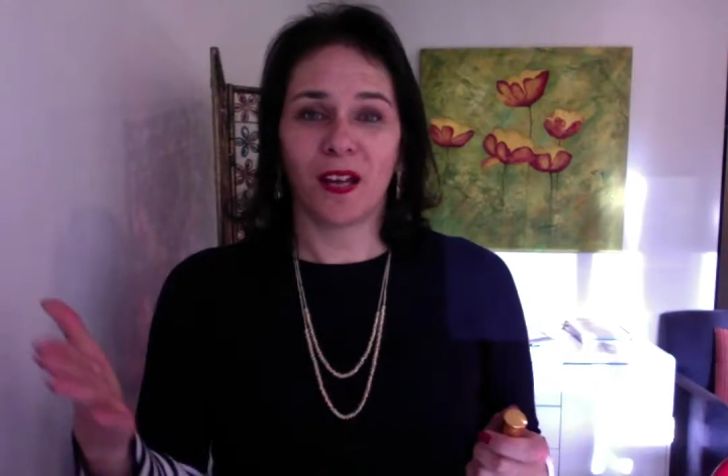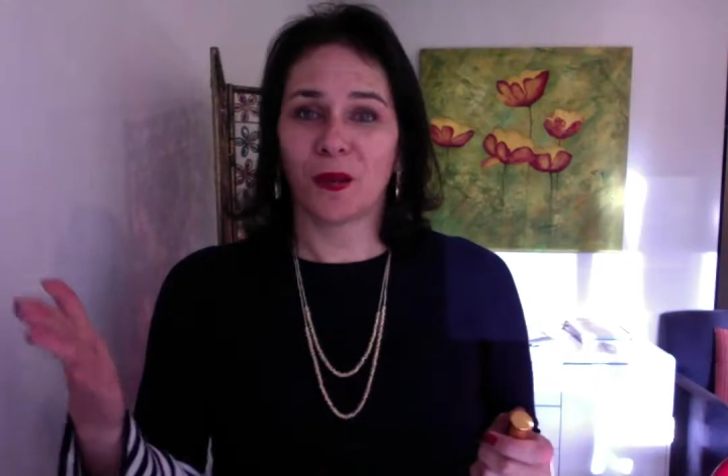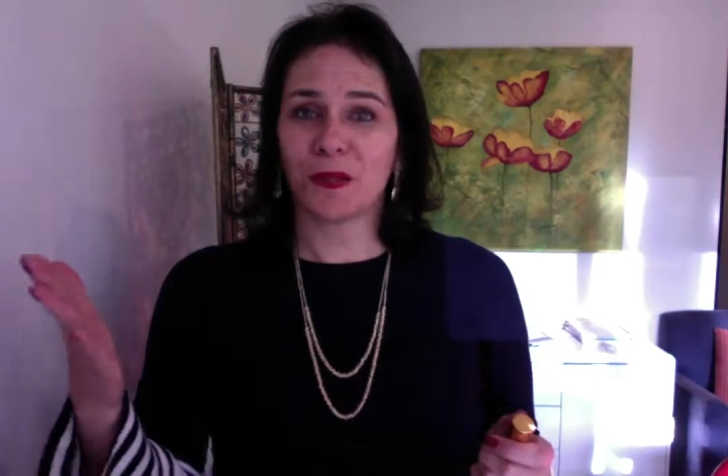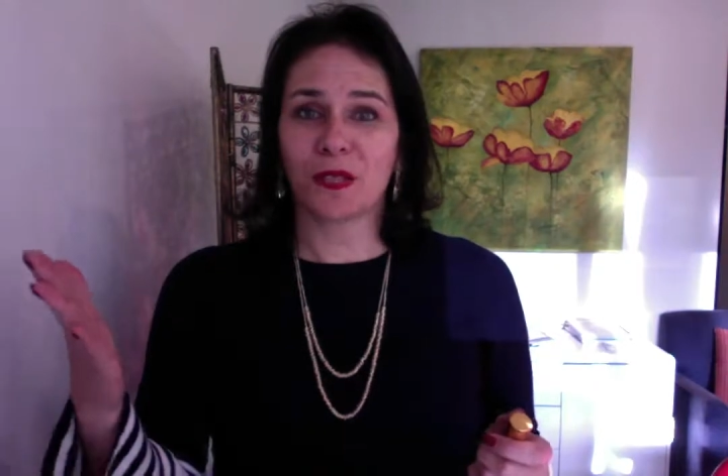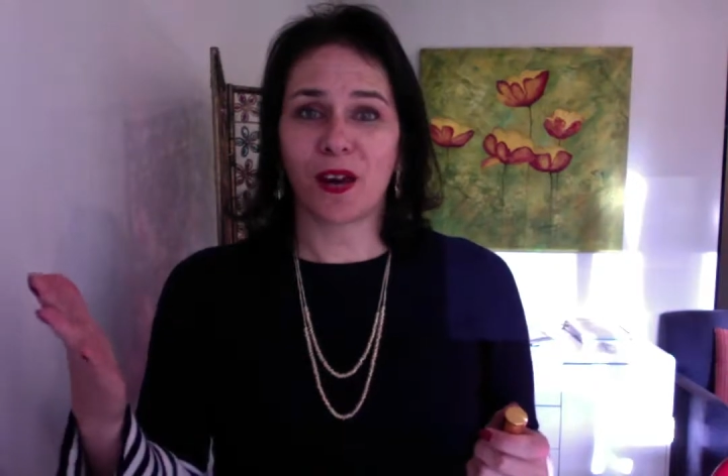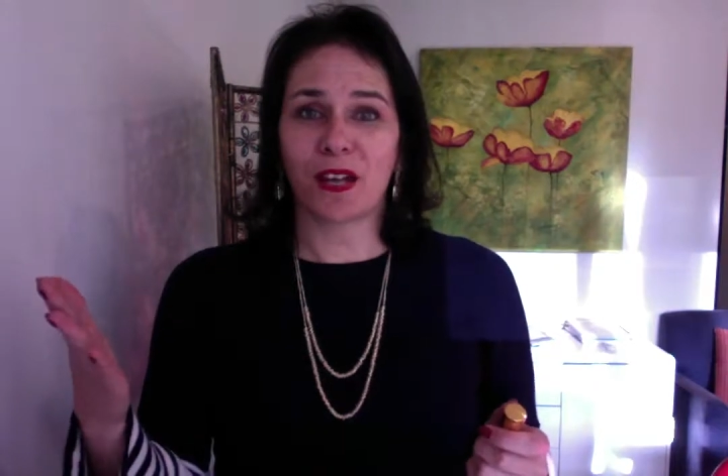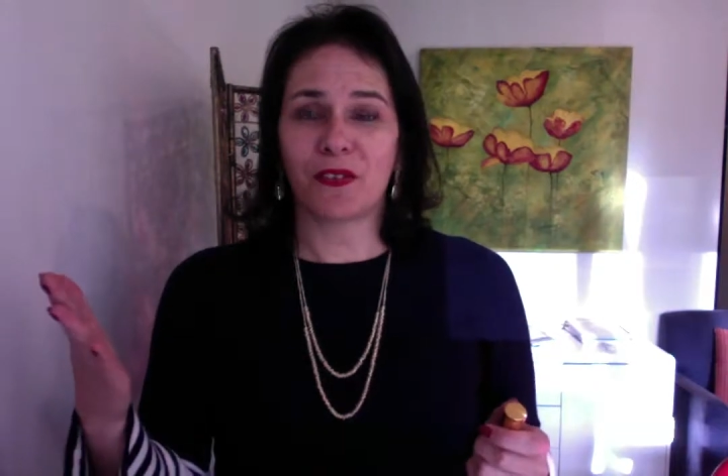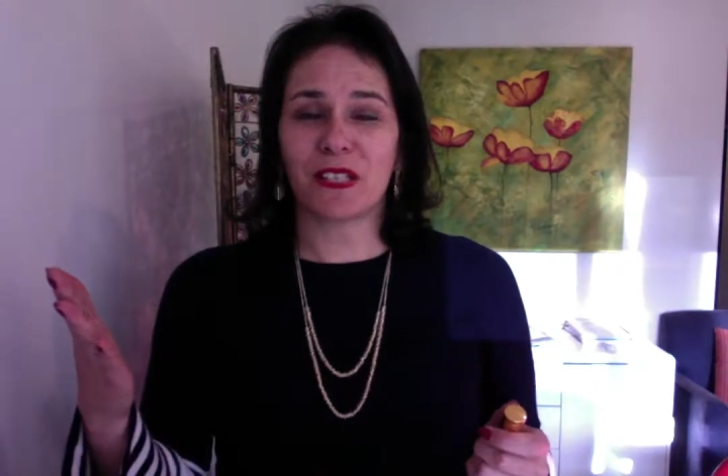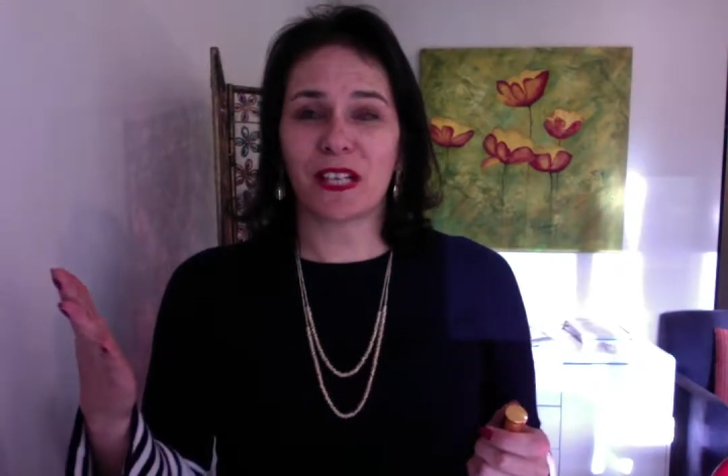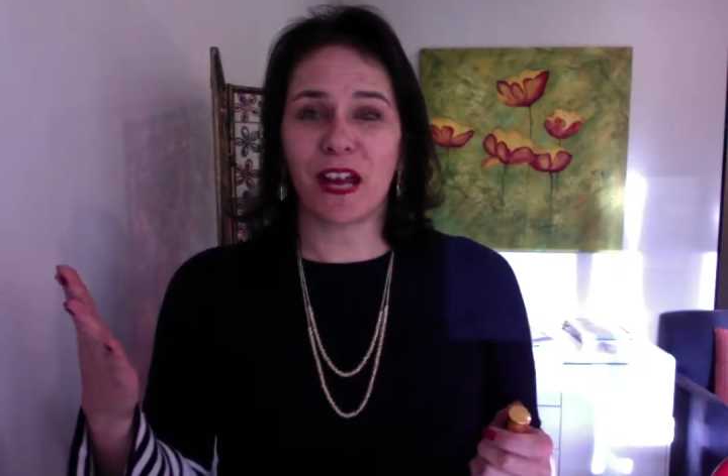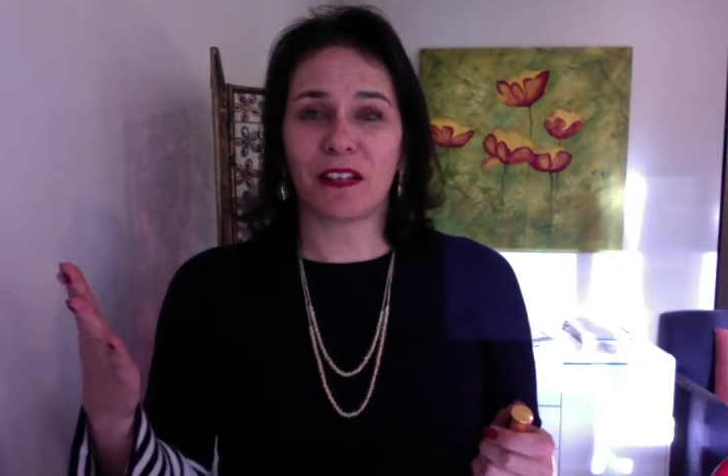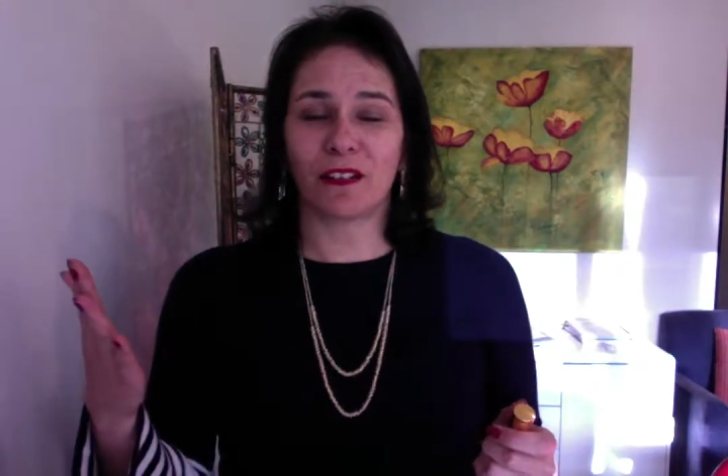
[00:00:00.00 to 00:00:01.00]
was kind of a
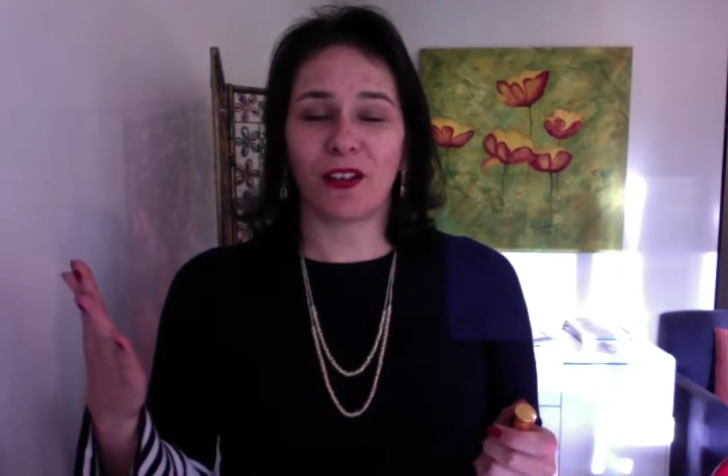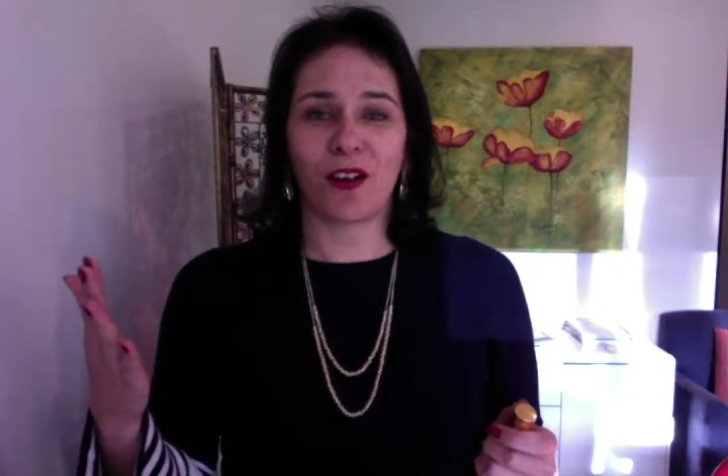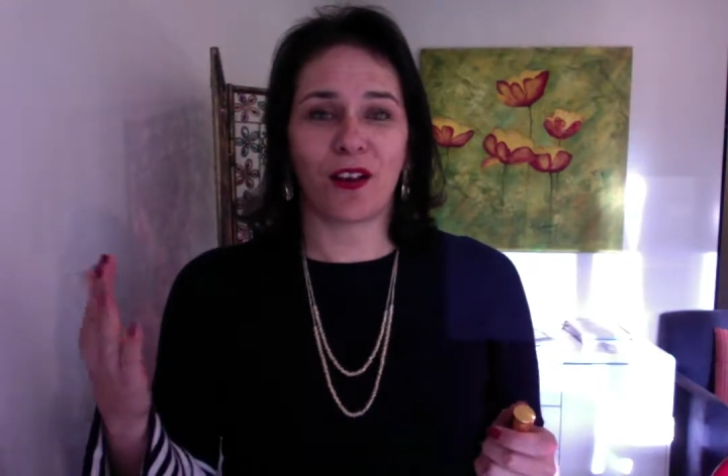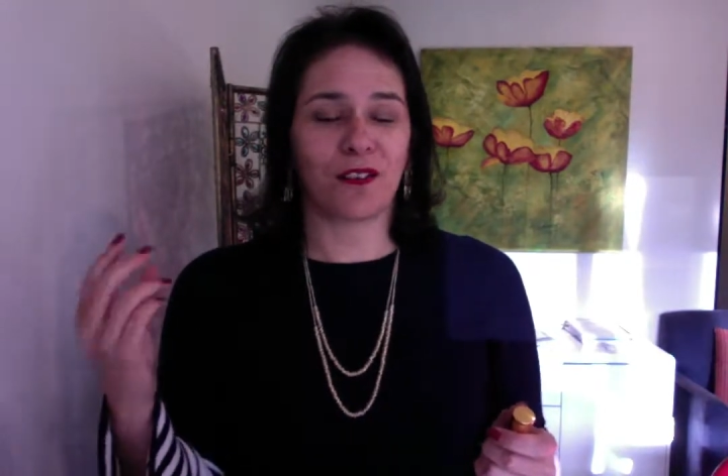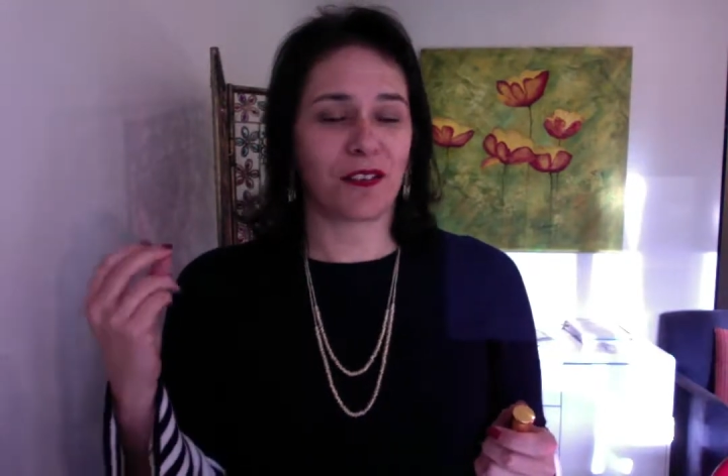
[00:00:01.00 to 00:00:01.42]
download.